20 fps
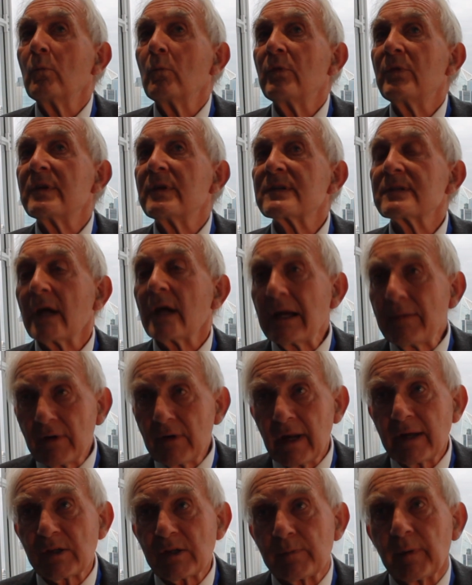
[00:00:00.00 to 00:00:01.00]
The Cyber
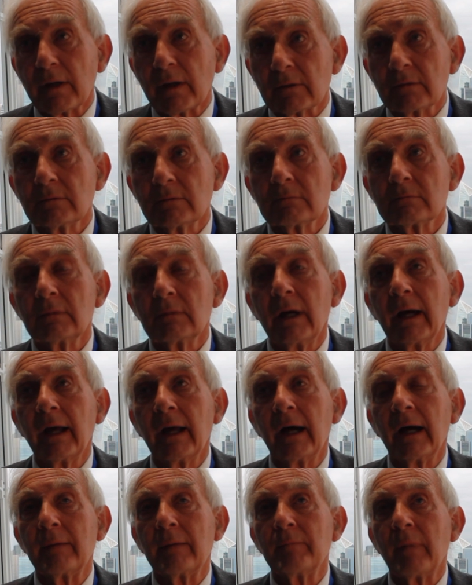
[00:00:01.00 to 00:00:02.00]
Expo,
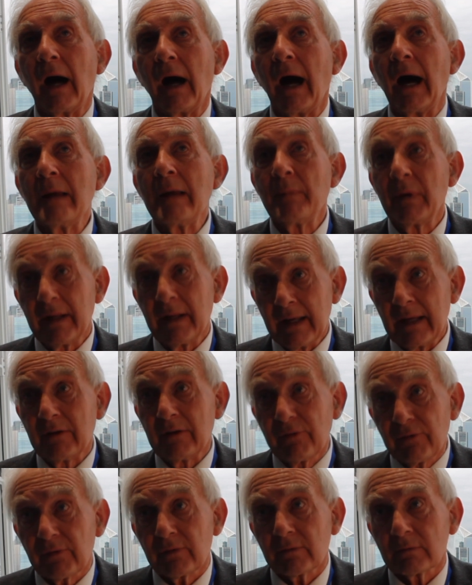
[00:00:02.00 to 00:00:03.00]
I
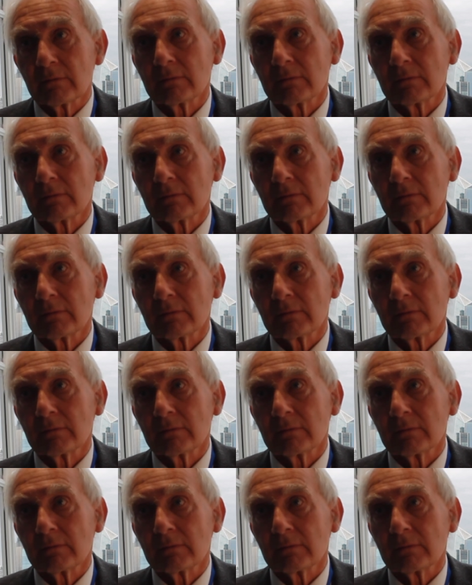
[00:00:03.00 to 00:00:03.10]
believe,